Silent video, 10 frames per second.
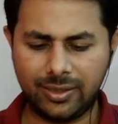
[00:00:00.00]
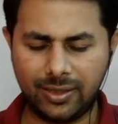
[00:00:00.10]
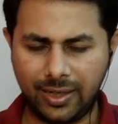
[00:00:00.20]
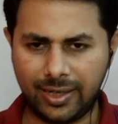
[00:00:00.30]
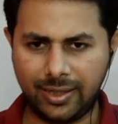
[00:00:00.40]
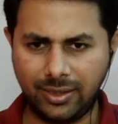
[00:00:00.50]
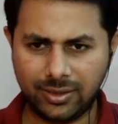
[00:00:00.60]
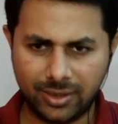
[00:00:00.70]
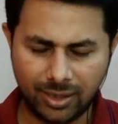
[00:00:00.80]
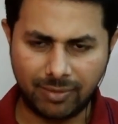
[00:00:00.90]
and
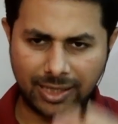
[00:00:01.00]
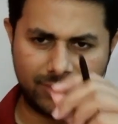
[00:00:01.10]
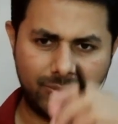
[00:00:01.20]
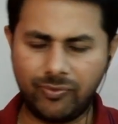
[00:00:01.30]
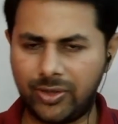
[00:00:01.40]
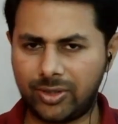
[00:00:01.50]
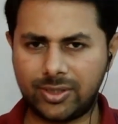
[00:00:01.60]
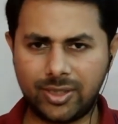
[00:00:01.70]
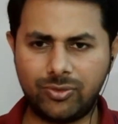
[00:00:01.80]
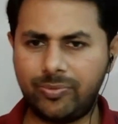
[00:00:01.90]
their maximum
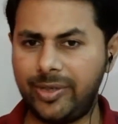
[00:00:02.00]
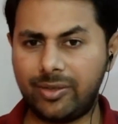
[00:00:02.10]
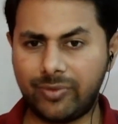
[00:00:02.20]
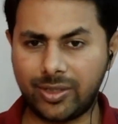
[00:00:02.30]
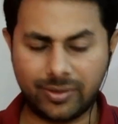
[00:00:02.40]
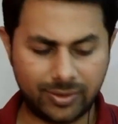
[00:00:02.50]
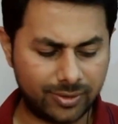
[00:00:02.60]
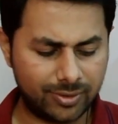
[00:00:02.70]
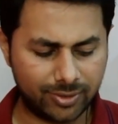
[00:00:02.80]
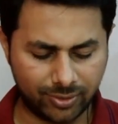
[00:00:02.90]
velocity would be equal.
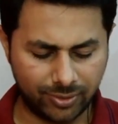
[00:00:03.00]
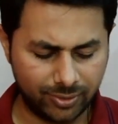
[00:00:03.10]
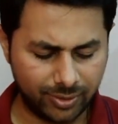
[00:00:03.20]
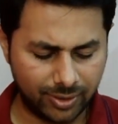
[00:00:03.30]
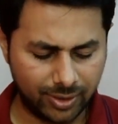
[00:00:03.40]
So